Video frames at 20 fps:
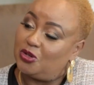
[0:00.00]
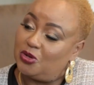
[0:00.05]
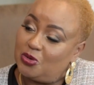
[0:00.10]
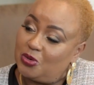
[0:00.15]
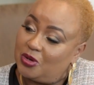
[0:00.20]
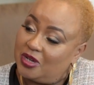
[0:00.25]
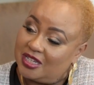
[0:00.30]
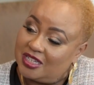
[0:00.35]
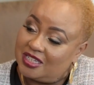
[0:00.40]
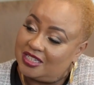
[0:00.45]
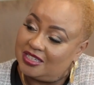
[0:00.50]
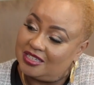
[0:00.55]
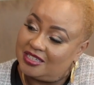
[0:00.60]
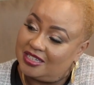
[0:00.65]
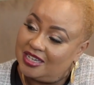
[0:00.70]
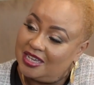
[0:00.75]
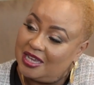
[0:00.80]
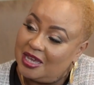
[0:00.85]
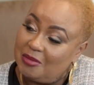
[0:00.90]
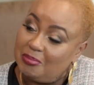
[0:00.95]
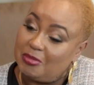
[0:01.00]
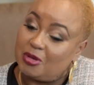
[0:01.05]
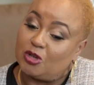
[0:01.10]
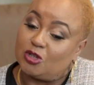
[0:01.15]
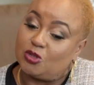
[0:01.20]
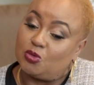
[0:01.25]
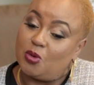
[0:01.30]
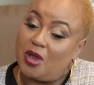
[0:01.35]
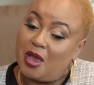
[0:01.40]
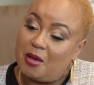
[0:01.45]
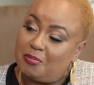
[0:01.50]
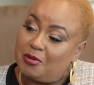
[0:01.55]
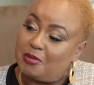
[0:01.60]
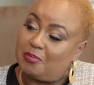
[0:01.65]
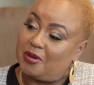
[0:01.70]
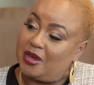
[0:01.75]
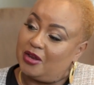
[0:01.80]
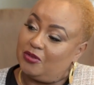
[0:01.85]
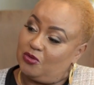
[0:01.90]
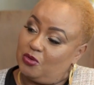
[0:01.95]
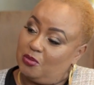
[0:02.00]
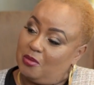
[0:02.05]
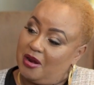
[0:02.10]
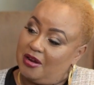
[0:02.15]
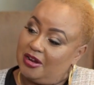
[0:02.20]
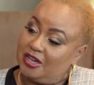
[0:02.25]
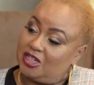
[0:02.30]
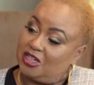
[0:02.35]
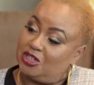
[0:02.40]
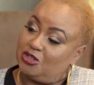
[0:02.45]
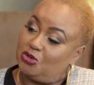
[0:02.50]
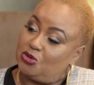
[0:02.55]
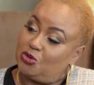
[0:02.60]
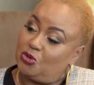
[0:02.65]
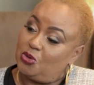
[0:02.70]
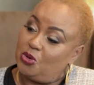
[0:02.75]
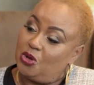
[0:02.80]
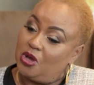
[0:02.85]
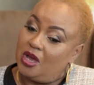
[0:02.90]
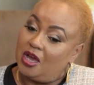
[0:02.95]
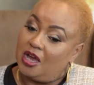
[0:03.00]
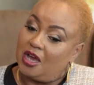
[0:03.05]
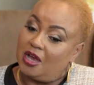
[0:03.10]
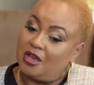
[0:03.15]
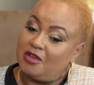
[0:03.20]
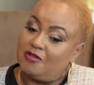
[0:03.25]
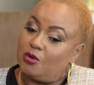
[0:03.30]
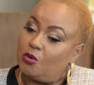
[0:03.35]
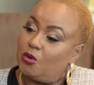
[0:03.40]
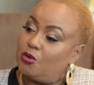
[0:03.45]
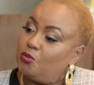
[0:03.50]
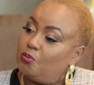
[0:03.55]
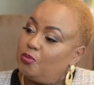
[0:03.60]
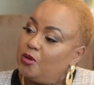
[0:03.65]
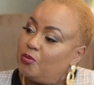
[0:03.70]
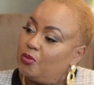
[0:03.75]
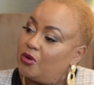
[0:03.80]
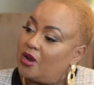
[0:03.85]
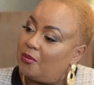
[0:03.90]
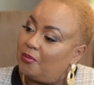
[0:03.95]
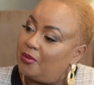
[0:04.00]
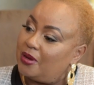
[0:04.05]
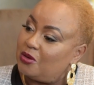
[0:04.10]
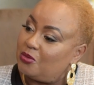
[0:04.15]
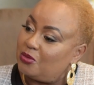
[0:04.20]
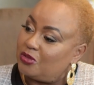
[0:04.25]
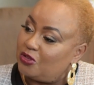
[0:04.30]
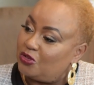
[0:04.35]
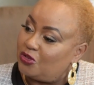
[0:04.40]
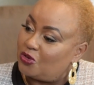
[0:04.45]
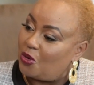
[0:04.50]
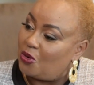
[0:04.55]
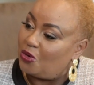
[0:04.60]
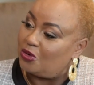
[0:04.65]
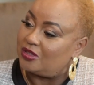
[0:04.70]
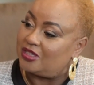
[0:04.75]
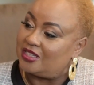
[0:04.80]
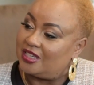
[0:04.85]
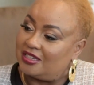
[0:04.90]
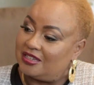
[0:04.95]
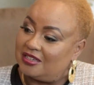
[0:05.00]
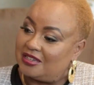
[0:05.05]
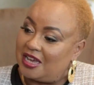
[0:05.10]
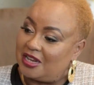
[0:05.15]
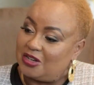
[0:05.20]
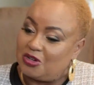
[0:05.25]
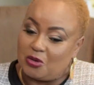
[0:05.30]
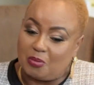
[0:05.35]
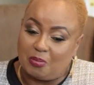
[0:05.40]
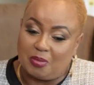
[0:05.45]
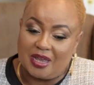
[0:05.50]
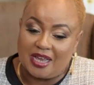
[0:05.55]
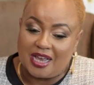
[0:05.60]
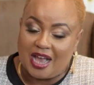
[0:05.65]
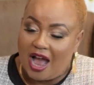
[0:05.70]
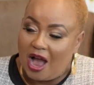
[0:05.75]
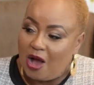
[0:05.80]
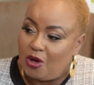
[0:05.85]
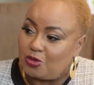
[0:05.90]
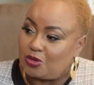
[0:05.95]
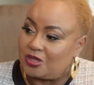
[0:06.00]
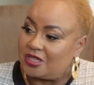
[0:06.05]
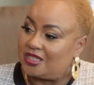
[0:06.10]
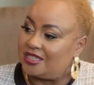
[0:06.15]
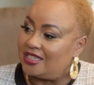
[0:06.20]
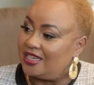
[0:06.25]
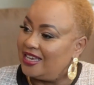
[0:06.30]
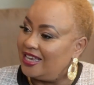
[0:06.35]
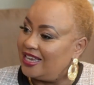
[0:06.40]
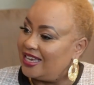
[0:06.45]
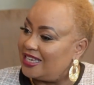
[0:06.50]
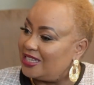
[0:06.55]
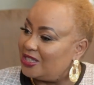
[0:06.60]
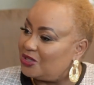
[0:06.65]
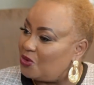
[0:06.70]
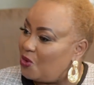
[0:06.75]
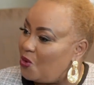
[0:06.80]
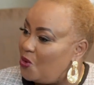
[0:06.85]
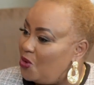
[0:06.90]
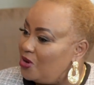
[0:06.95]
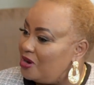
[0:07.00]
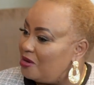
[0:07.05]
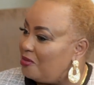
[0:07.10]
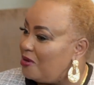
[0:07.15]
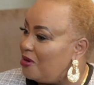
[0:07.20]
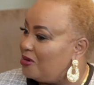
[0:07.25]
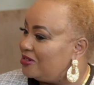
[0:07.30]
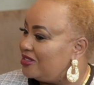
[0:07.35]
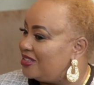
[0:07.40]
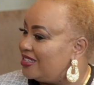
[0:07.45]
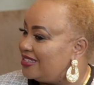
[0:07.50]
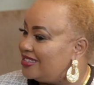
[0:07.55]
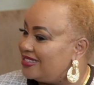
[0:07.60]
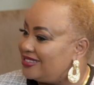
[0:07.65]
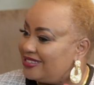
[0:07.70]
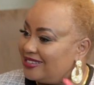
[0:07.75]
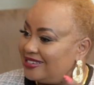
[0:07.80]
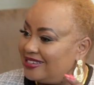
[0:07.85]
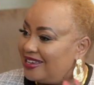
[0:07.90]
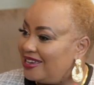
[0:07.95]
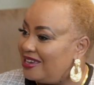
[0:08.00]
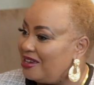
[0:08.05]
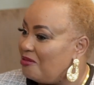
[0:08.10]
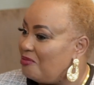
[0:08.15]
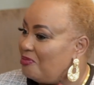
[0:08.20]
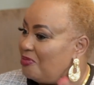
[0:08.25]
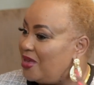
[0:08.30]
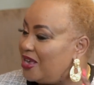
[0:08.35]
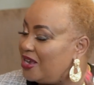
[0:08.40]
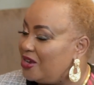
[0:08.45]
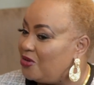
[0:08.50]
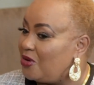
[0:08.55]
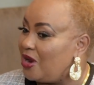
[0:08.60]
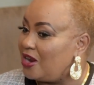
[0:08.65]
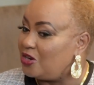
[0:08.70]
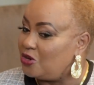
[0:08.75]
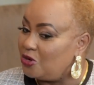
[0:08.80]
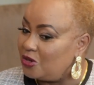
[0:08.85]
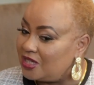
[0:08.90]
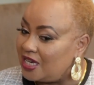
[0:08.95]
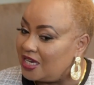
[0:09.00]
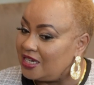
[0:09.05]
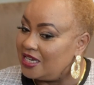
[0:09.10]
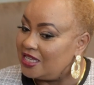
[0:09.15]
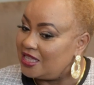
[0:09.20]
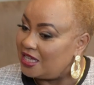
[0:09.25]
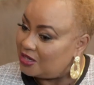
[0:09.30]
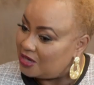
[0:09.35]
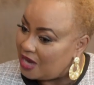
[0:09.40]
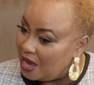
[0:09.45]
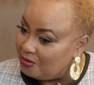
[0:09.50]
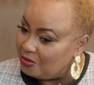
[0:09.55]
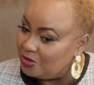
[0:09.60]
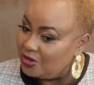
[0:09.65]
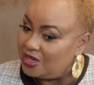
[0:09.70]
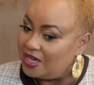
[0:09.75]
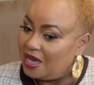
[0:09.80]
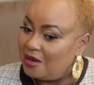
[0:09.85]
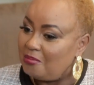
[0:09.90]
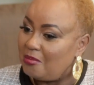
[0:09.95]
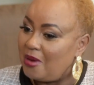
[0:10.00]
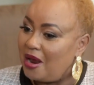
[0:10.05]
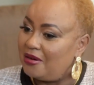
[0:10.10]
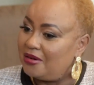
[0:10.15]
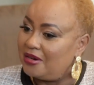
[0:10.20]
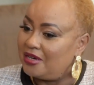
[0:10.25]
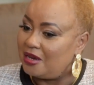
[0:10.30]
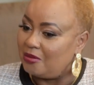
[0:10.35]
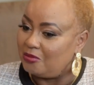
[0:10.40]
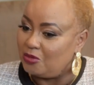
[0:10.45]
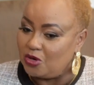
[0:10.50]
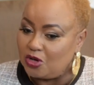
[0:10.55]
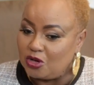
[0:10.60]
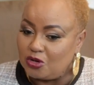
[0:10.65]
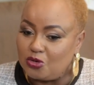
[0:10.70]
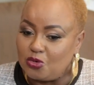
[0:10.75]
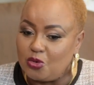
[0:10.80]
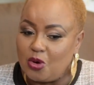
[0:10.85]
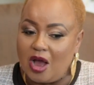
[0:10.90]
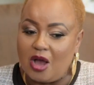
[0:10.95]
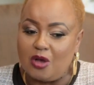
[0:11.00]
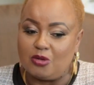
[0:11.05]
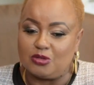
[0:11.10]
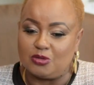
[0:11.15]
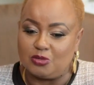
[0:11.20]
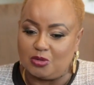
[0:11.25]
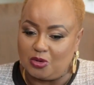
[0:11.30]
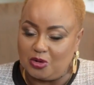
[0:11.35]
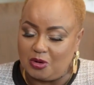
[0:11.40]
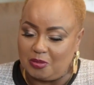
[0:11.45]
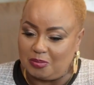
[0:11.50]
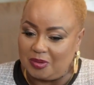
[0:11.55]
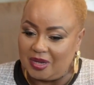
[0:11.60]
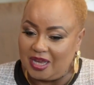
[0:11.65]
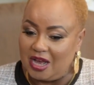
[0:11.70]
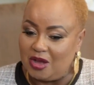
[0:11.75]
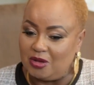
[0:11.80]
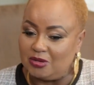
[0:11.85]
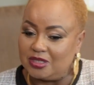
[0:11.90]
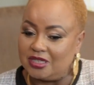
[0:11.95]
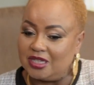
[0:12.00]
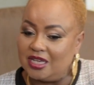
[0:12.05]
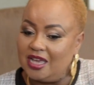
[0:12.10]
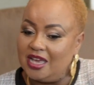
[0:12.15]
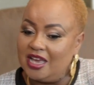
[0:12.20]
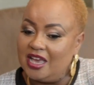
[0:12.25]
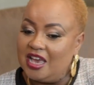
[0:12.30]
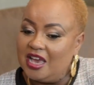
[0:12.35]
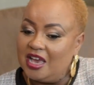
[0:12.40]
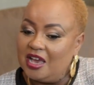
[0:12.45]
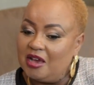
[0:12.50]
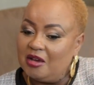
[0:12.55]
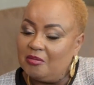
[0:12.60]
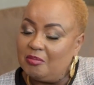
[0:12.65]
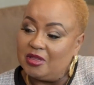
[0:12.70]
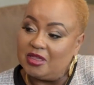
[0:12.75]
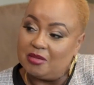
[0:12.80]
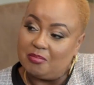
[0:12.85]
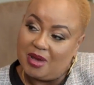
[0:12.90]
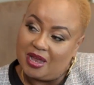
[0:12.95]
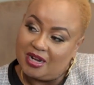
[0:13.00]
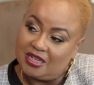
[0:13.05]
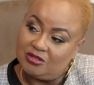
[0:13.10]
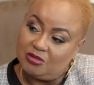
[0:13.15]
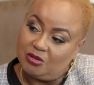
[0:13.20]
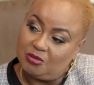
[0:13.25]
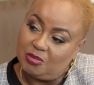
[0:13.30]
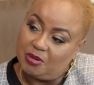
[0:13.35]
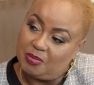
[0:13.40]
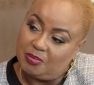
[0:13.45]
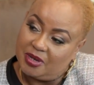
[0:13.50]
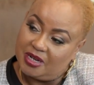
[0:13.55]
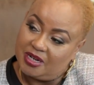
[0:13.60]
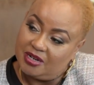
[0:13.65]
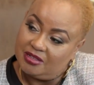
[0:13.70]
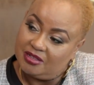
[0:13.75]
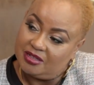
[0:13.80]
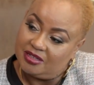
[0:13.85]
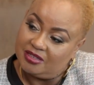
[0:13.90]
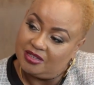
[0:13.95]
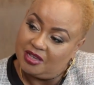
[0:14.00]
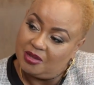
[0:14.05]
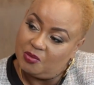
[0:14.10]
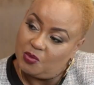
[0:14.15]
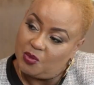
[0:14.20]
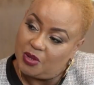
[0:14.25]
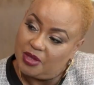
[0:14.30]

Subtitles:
you look at it, because we're prepared for marriage. And you know, even when people are playing with dolls and you're playing house, it's all about this big grandiose idea that I'm going to get married, I'm going to do house, we're going to play house. But the man is not prepared in the same